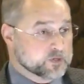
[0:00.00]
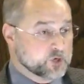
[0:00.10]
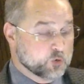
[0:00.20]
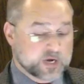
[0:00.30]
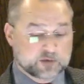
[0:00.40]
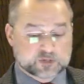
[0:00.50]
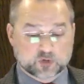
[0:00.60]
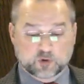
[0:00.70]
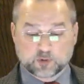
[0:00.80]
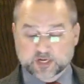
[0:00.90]
You know, when I was
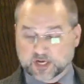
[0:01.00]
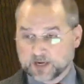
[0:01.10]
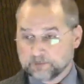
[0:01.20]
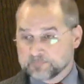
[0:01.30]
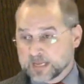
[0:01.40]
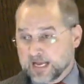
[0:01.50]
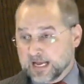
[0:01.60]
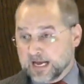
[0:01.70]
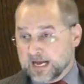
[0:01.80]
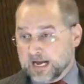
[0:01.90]
growing up,
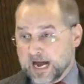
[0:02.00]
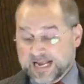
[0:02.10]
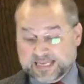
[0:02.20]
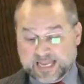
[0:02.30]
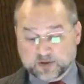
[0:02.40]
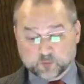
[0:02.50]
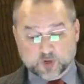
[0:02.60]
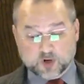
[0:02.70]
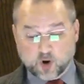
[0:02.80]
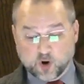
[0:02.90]
I can't
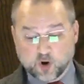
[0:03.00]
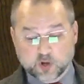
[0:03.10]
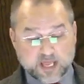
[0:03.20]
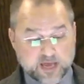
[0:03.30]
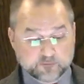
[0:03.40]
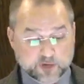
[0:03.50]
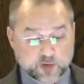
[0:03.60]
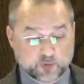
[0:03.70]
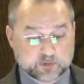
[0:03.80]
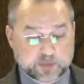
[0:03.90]
recall ever
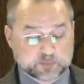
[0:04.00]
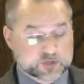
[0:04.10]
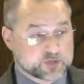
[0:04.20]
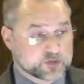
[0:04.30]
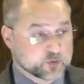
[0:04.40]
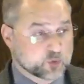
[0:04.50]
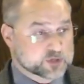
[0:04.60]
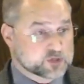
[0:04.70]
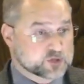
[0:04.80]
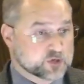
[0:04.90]
hearing members of the
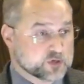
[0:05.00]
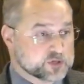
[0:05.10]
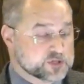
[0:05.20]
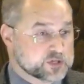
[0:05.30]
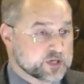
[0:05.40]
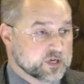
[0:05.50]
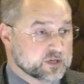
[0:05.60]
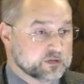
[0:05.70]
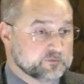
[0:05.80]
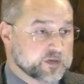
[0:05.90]
Lord's church
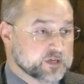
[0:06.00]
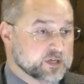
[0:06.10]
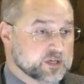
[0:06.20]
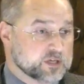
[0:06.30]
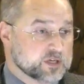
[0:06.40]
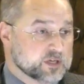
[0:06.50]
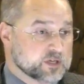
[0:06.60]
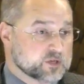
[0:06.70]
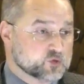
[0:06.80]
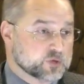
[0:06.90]
defending
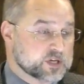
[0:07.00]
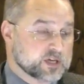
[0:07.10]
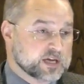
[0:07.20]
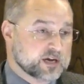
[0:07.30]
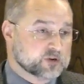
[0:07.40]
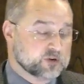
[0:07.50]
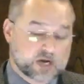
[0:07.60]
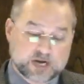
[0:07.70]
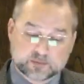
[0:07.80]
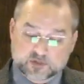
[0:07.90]
drinking
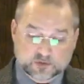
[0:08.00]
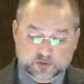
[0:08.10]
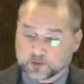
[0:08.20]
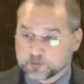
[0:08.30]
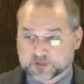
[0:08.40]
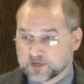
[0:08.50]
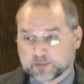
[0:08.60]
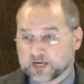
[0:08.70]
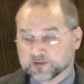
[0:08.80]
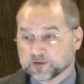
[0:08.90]
alcohol. I'm sure there were
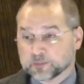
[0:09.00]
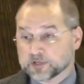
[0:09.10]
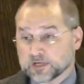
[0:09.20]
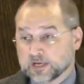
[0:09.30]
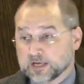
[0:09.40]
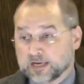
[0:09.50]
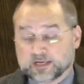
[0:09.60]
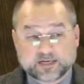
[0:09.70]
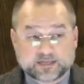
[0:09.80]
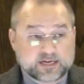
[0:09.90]
some out there, but I,
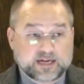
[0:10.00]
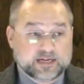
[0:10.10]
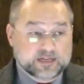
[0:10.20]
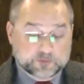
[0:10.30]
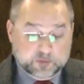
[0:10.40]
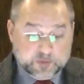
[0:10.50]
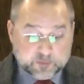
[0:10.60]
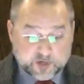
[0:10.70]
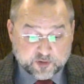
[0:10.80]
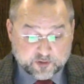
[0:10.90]
I don't
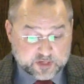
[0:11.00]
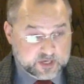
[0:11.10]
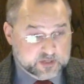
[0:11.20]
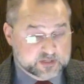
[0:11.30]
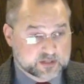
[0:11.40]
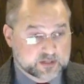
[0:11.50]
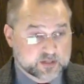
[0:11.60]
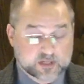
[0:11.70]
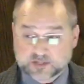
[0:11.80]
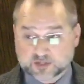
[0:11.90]
remember hearing it.
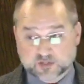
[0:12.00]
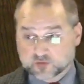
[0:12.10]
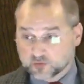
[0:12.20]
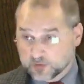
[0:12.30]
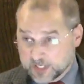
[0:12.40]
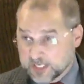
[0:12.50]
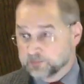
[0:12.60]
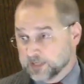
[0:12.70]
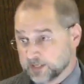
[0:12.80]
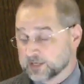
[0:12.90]
It's
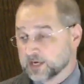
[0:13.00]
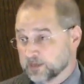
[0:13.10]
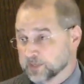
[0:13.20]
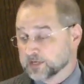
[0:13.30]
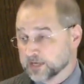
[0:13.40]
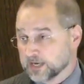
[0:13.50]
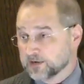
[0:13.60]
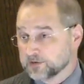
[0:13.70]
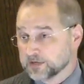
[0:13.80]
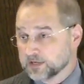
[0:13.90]
extremely common
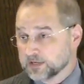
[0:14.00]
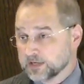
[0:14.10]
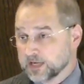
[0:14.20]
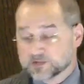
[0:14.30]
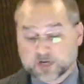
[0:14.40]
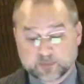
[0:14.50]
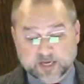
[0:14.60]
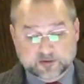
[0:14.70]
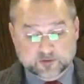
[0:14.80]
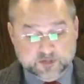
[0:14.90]
now. It's
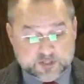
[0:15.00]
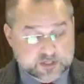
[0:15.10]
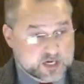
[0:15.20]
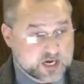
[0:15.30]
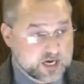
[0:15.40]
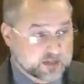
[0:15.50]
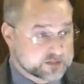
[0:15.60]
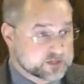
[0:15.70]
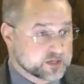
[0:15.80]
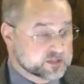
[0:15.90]
coming out of Christian
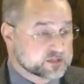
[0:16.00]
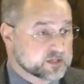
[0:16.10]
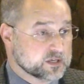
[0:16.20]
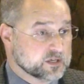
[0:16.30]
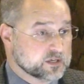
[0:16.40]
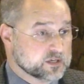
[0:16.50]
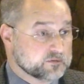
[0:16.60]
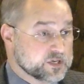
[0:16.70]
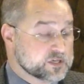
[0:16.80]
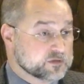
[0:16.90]
colleges.
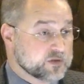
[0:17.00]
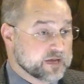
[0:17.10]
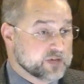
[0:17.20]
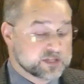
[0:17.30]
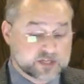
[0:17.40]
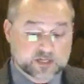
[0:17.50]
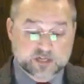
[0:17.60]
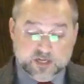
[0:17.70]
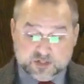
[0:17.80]
Ephesians 5:18